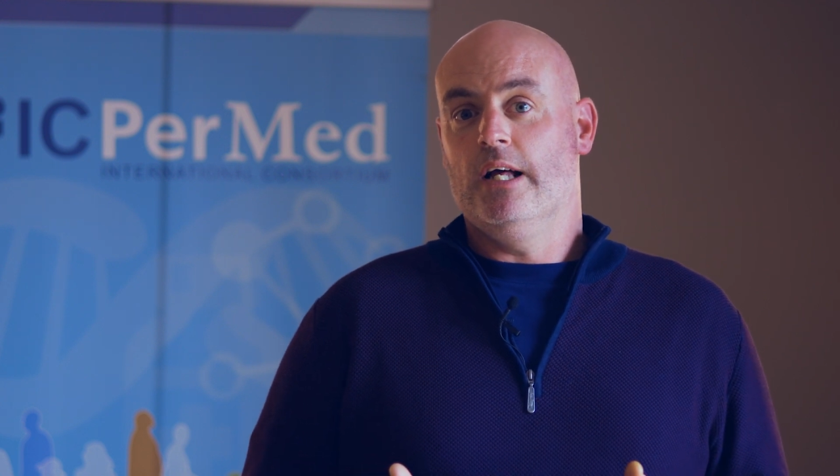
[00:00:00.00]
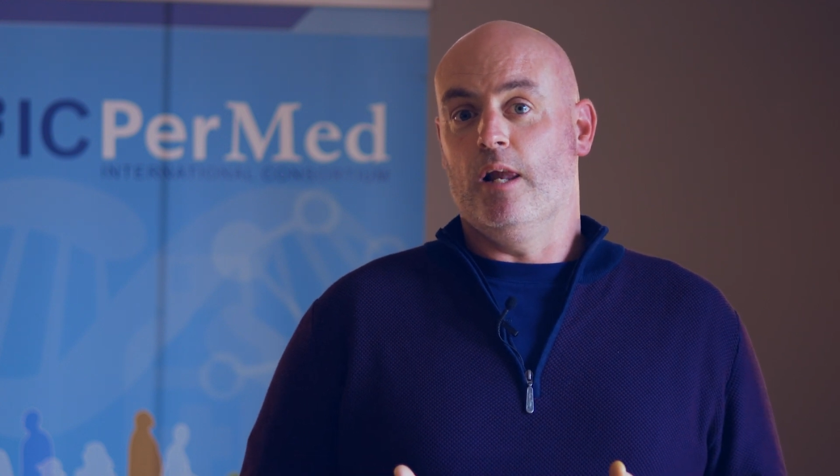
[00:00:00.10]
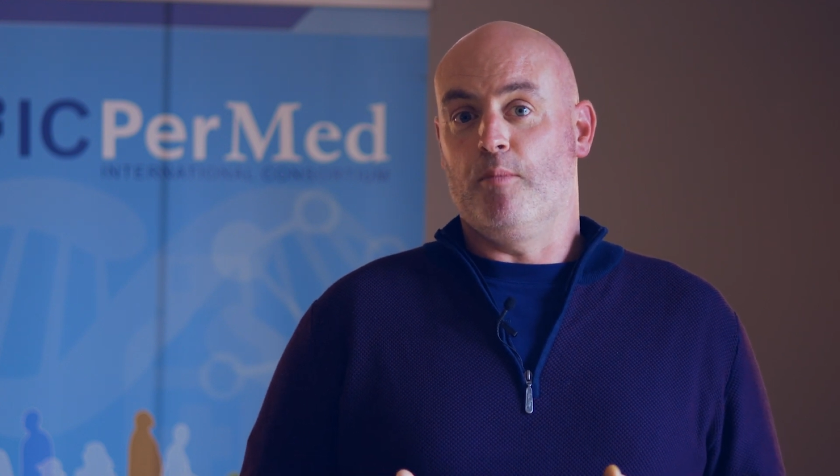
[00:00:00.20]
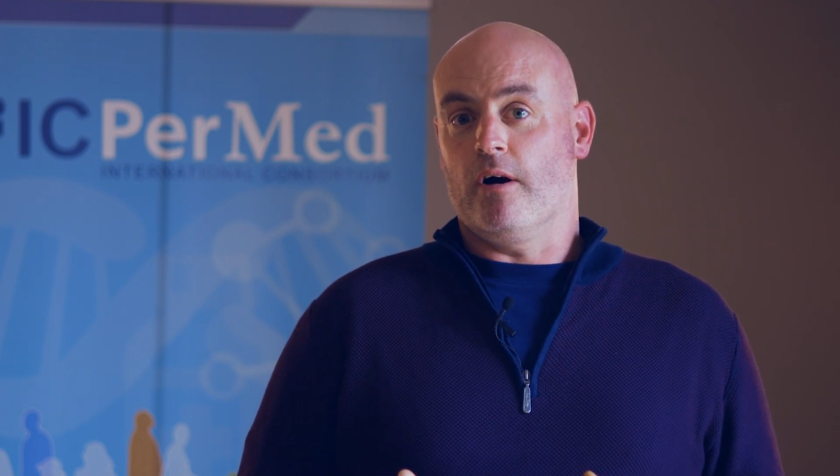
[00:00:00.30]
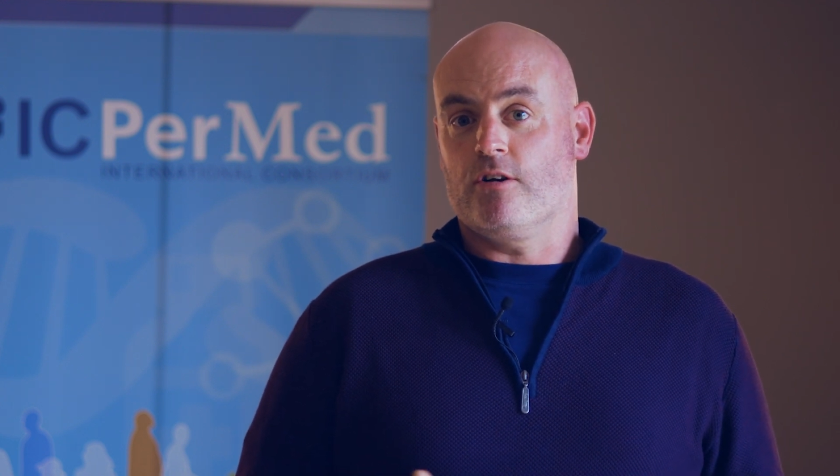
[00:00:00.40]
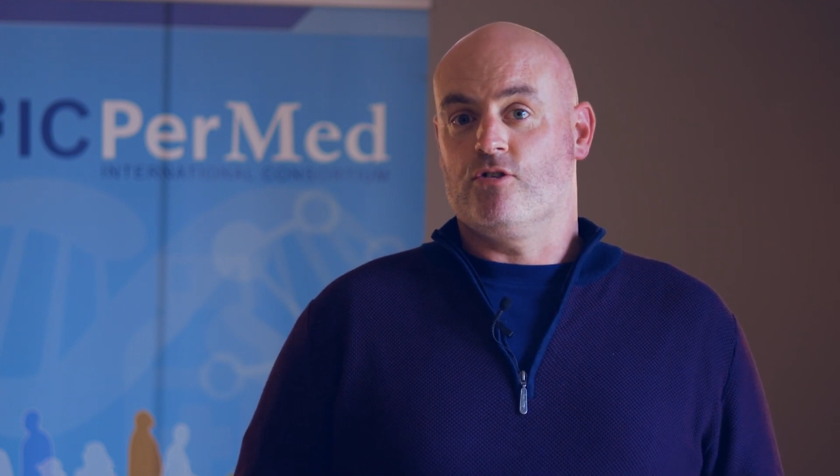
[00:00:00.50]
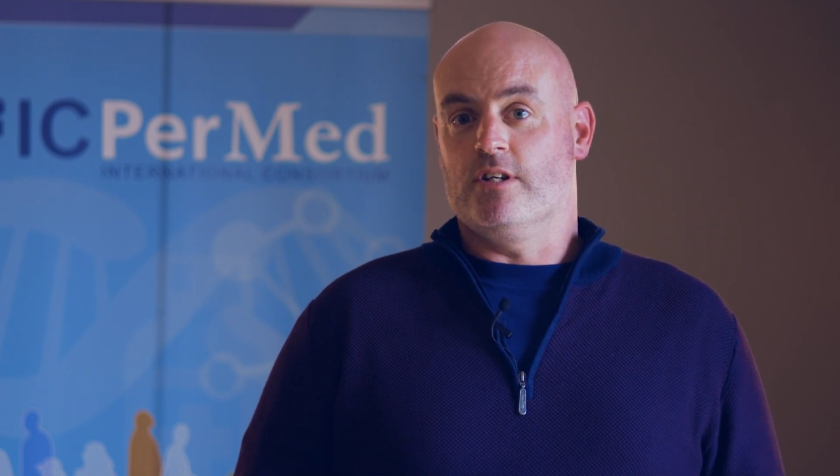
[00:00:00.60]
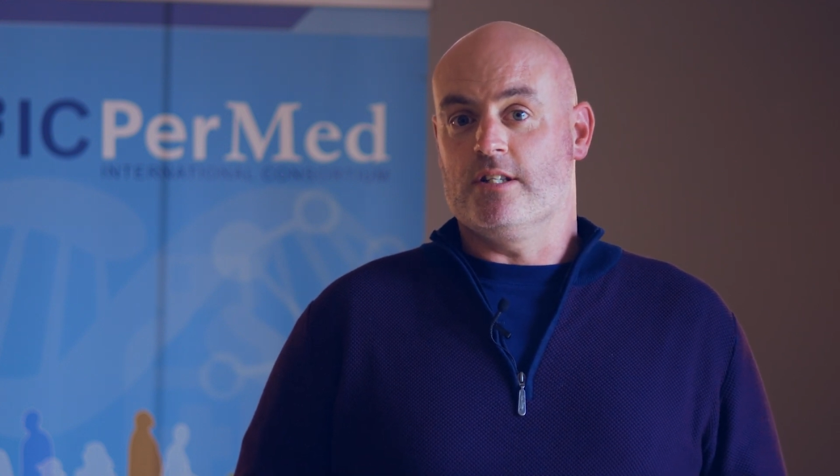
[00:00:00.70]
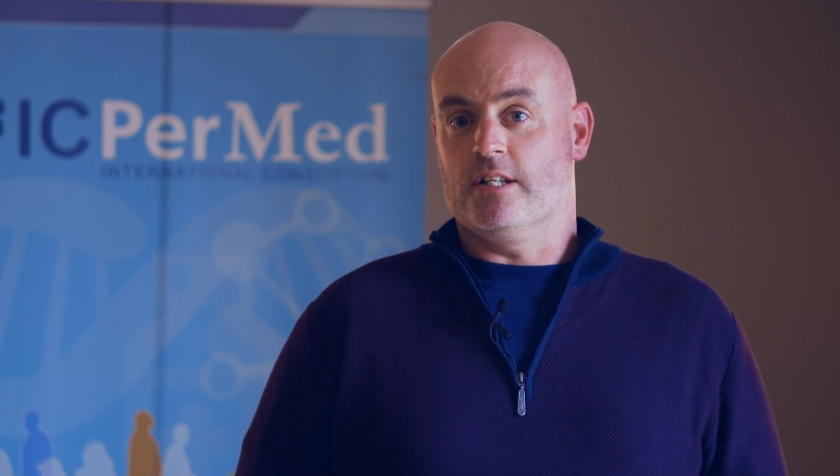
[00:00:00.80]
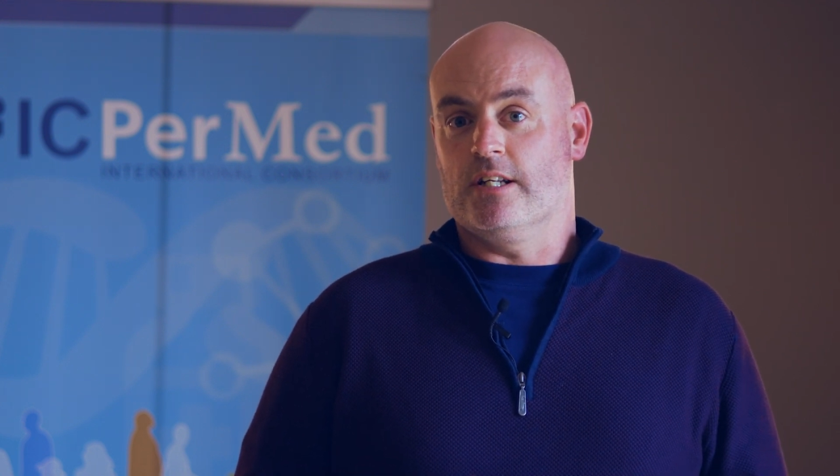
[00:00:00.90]

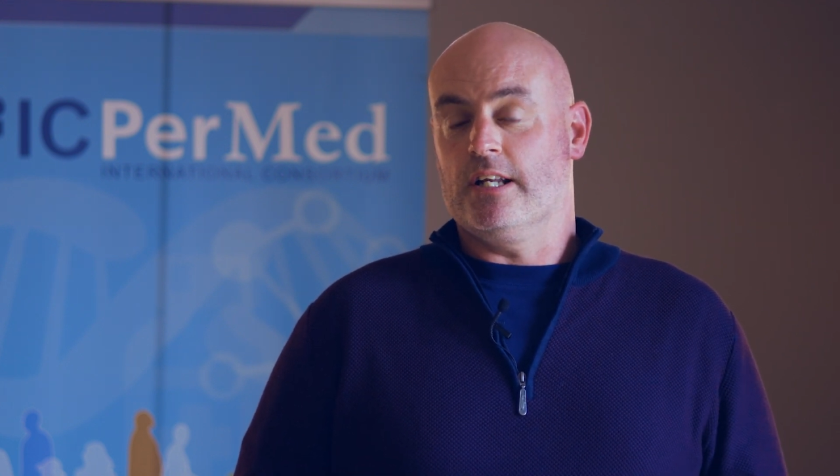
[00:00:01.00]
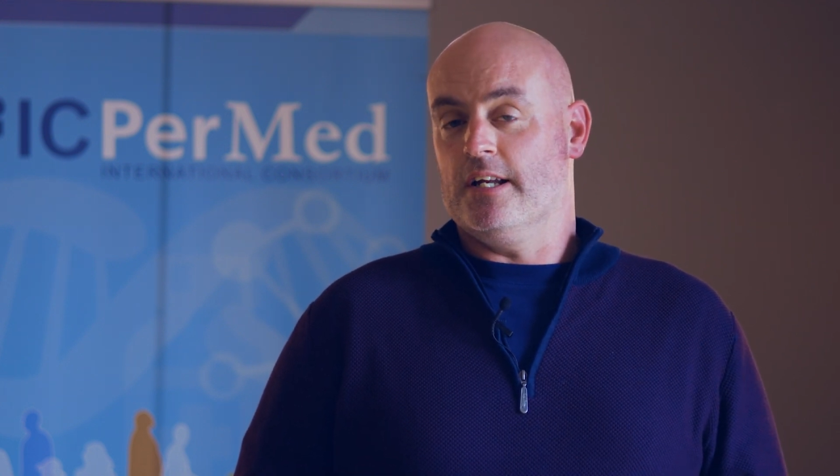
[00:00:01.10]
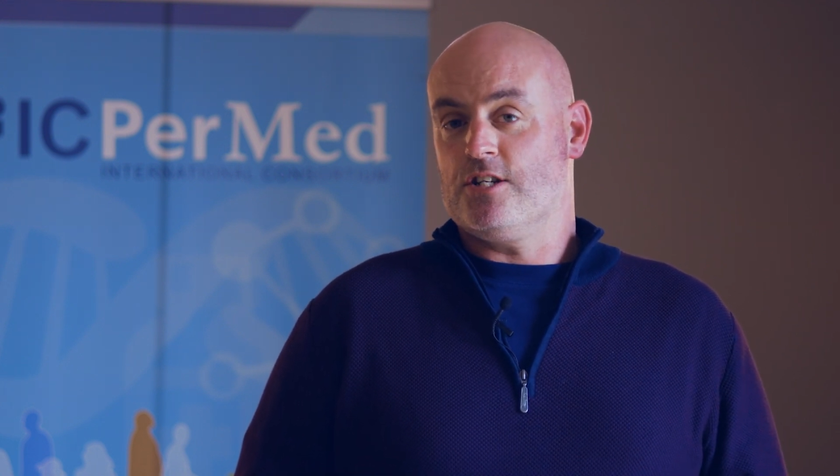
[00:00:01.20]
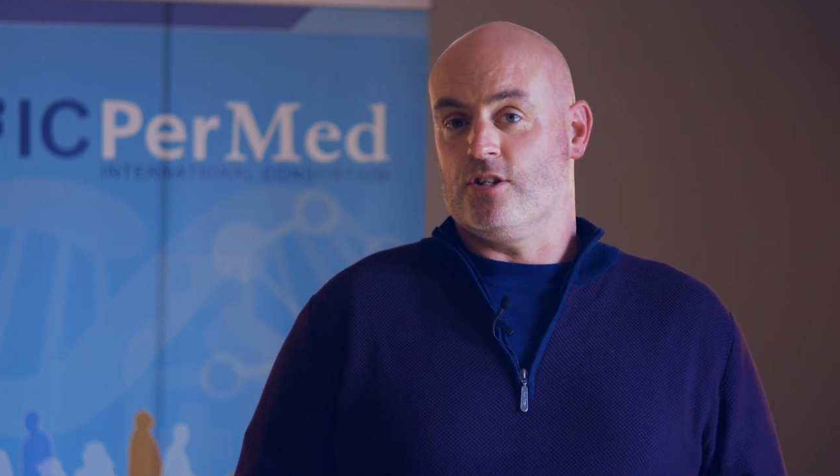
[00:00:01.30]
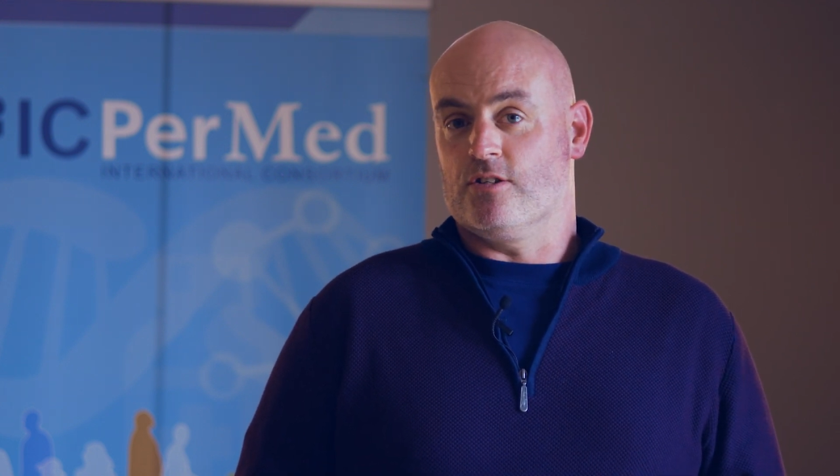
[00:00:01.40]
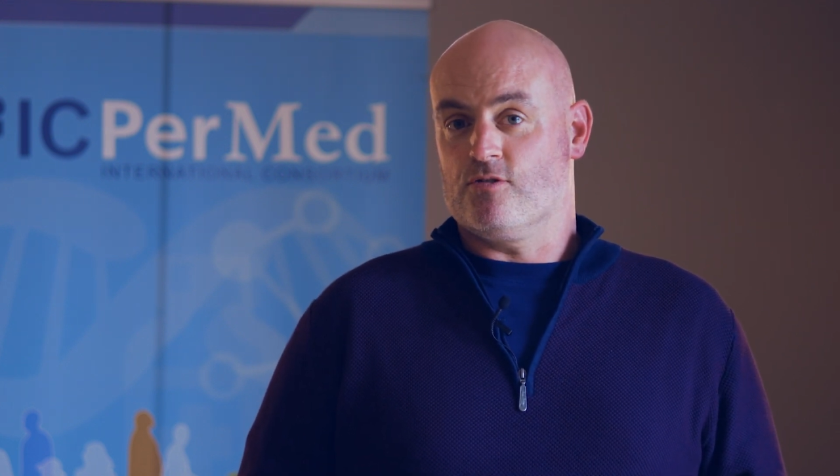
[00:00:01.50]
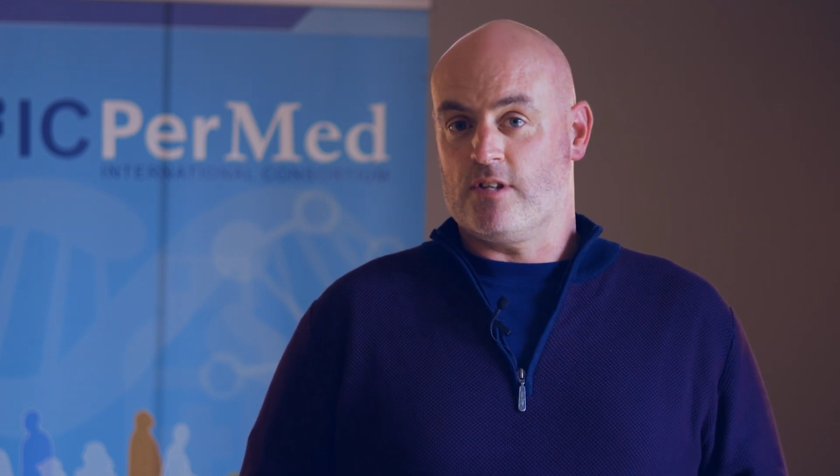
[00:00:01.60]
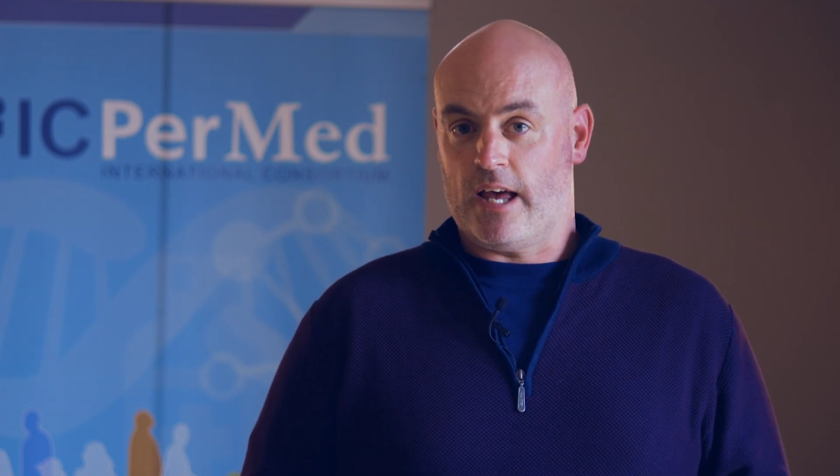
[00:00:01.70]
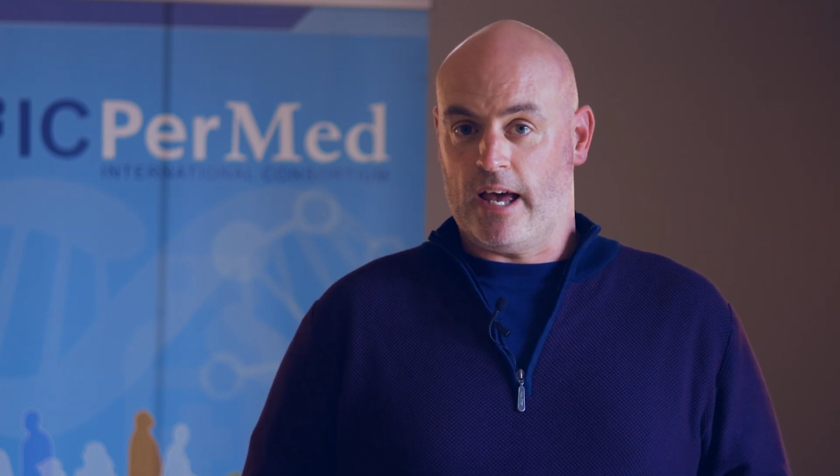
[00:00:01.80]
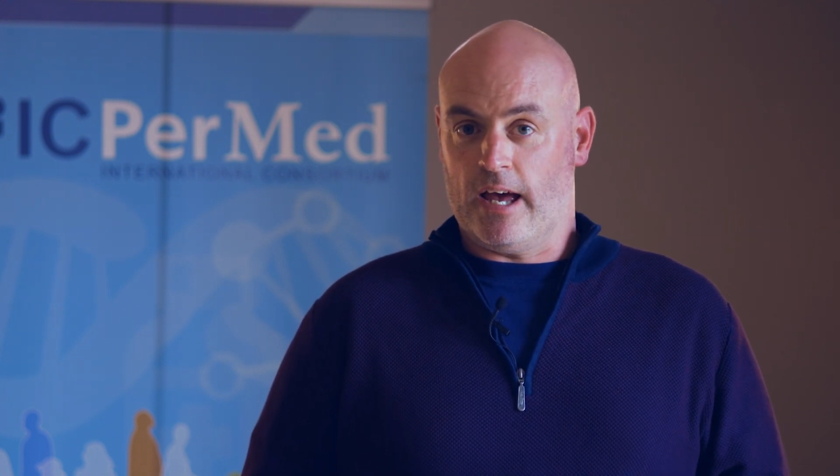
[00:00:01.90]
laboratories and clinicians